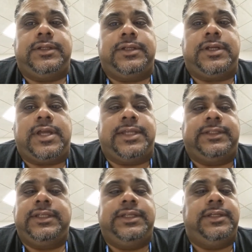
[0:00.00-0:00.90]
I
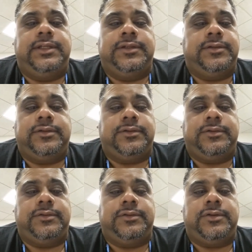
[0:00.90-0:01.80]
see
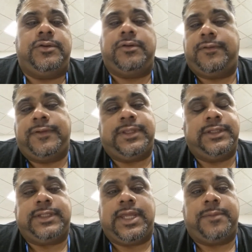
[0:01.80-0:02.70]
the horrific things
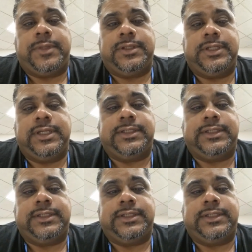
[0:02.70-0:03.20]
that happen to kids.